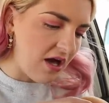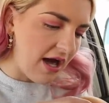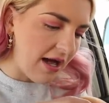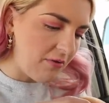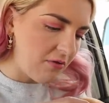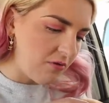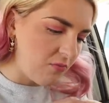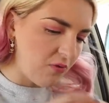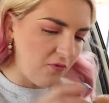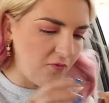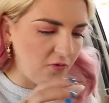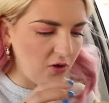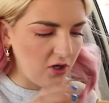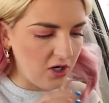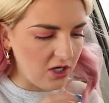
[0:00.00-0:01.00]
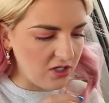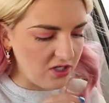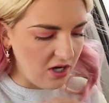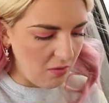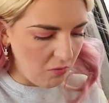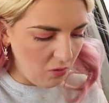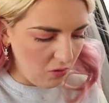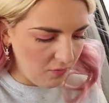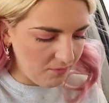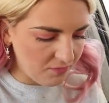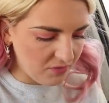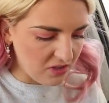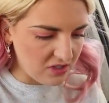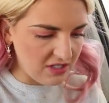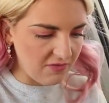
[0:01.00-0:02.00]
I would prefer a double,
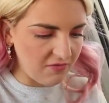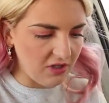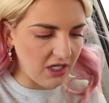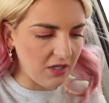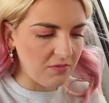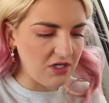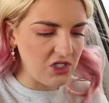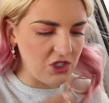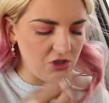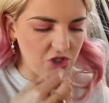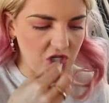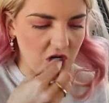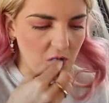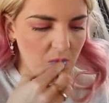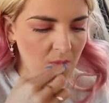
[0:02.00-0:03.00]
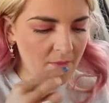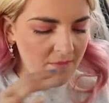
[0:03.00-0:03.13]
because I feel like it'd be juicier.